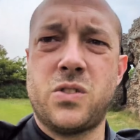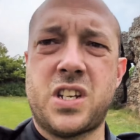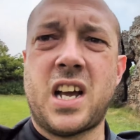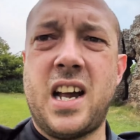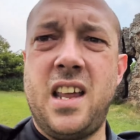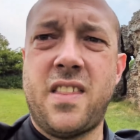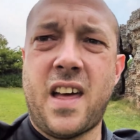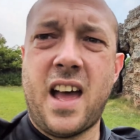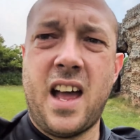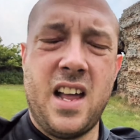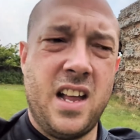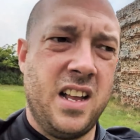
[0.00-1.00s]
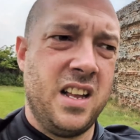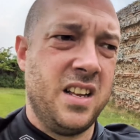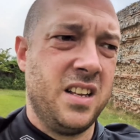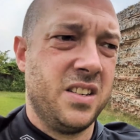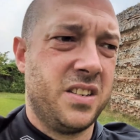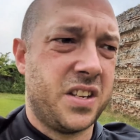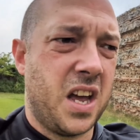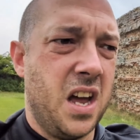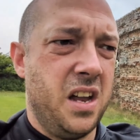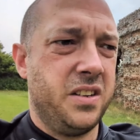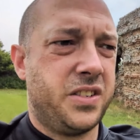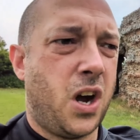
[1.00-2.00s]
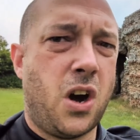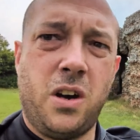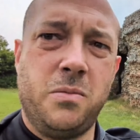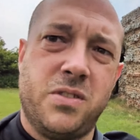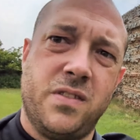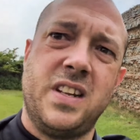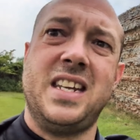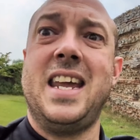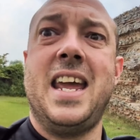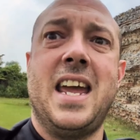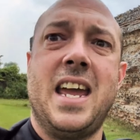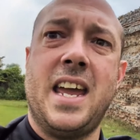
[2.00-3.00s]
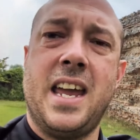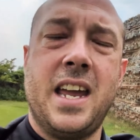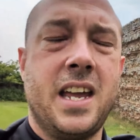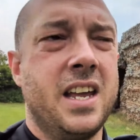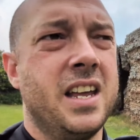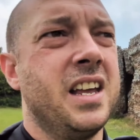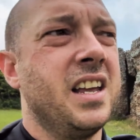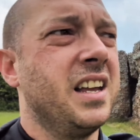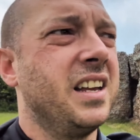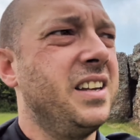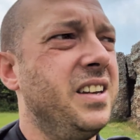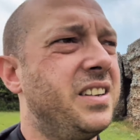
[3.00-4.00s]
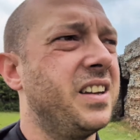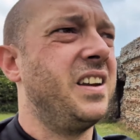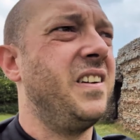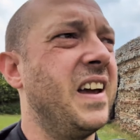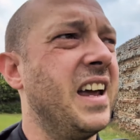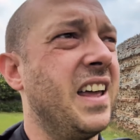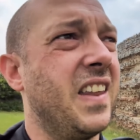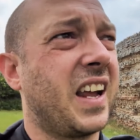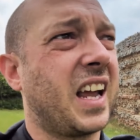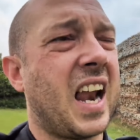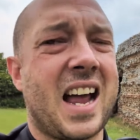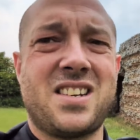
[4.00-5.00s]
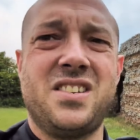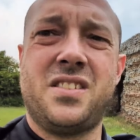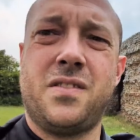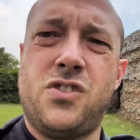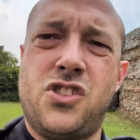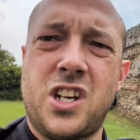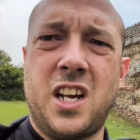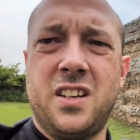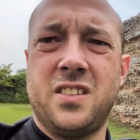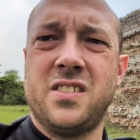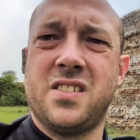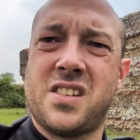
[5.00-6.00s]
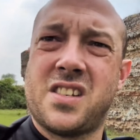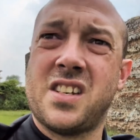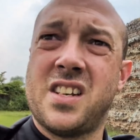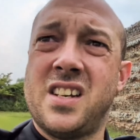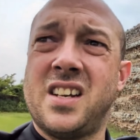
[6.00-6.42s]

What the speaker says: say that certain times of the year you do hear the clashes of shields,